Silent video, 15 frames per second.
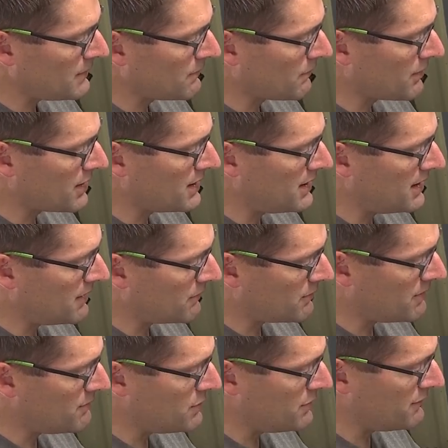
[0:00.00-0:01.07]
We're gonna
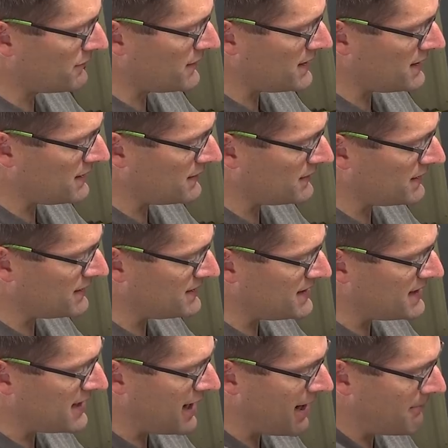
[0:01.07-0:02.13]
remove the, the
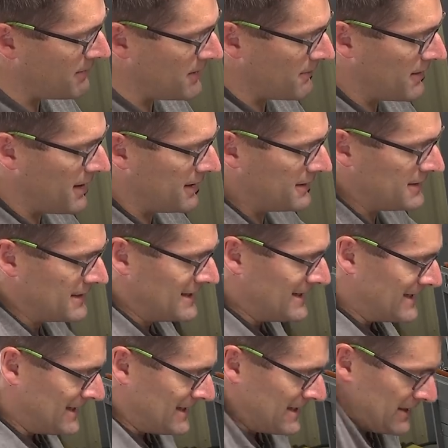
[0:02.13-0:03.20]
decapping rod.
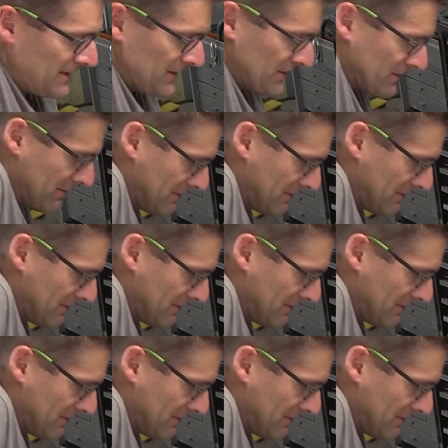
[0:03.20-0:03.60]
So